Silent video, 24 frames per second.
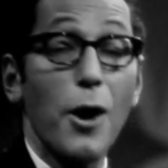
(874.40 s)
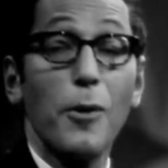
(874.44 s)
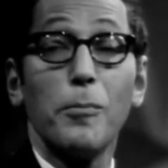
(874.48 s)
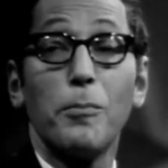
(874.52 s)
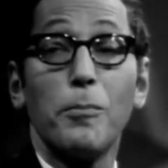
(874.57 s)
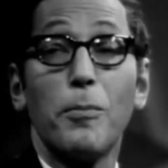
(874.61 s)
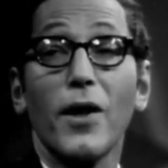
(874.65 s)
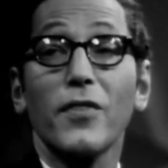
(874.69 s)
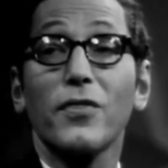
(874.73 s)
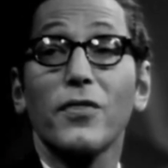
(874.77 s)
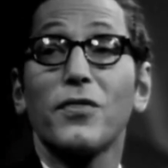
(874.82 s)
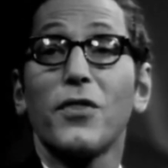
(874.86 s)

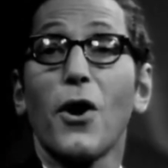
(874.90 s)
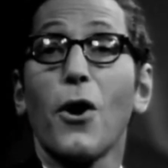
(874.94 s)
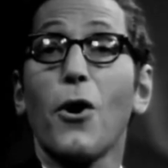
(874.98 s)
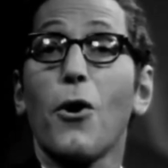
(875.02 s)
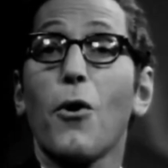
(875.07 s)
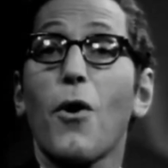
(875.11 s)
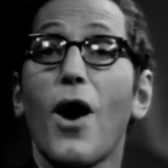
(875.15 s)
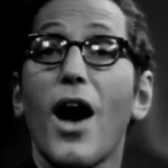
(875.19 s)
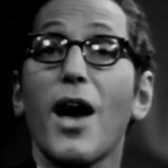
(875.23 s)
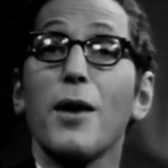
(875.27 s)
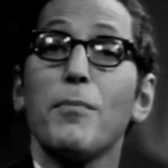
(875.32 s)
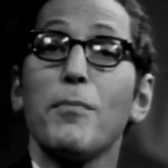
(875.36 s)
But
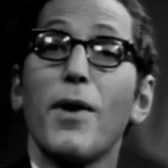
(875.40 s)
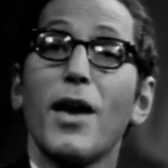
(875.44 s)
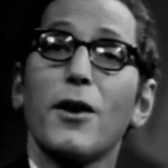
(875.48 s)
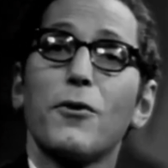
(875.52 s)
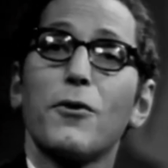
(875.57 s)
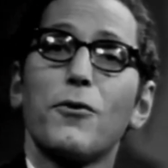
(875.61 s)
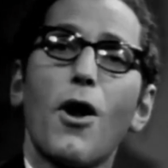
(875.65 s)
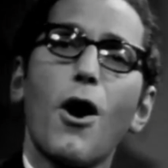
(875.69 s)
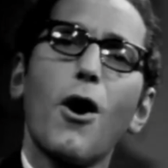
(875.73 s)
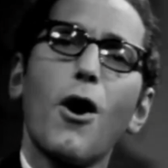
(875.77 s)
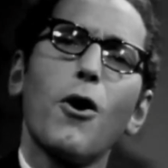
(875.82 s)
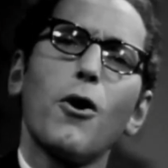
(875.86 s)
though I may
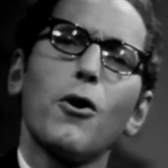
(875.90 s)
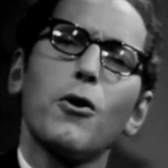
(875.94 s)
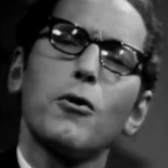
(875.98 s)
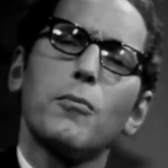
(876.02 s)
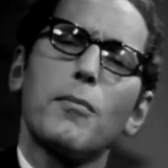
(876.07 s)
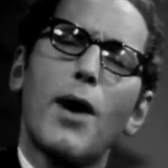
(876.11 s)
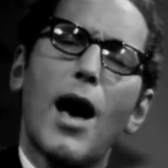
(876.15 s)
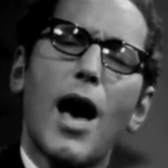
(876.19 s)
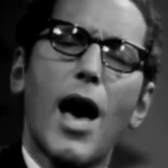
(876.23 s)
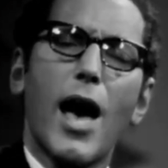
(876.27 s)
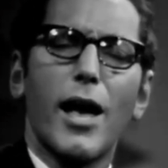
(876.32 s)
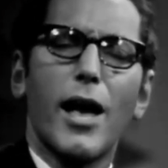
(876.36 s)
roam,
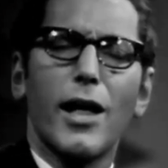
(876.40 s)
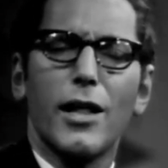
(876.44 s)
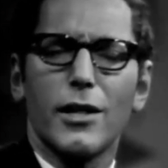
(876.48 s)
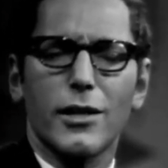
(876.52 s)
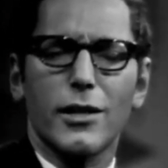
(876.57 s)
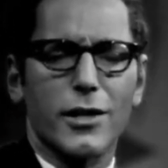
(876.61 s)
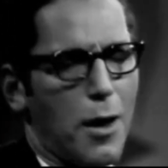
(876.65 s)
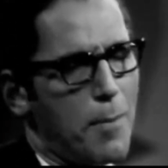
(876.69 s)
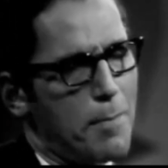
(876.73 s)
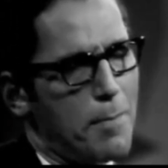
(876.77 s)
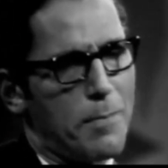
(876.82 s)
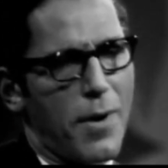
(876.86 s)

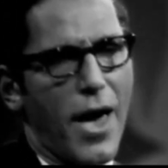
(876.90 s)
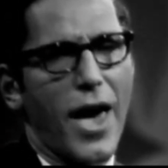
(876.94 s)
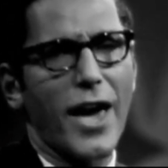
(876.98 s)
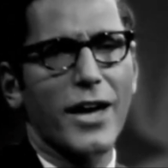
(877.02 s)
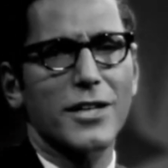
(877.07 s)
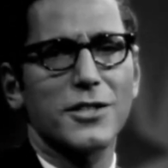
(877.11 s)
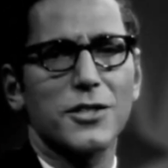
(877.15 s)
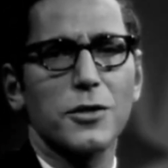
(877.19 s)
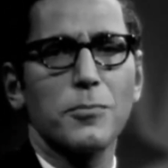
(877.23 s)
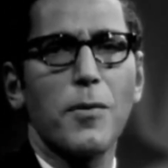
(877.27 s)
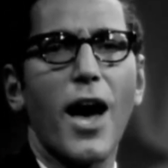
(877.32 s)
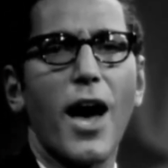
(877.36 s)
I'll come
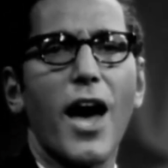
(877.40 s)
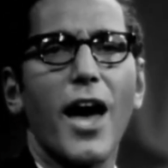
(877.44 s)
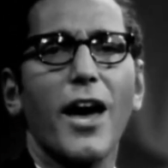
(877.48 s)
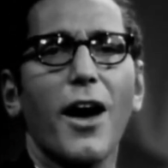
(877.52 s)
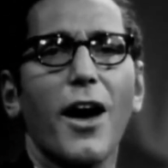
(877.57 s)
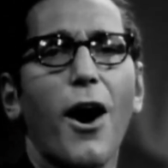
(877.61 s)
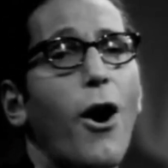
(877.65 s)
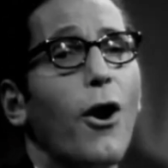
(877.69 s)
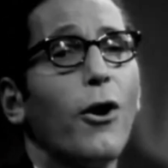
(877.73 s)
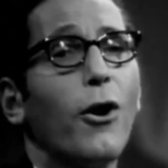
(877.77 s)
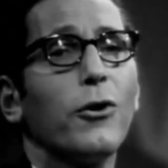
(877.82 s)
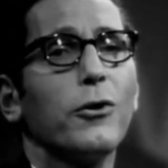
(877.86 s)
back to my
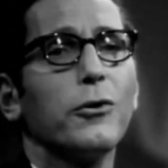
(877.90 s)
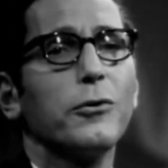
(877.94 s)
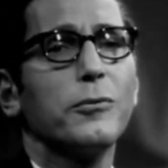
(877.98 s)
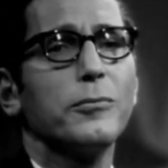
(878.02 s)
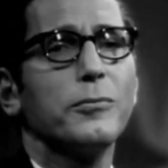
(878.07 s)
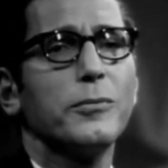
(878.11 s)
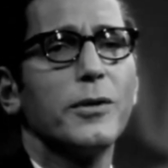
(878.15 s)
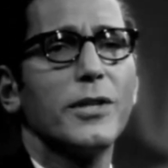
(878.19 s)
home,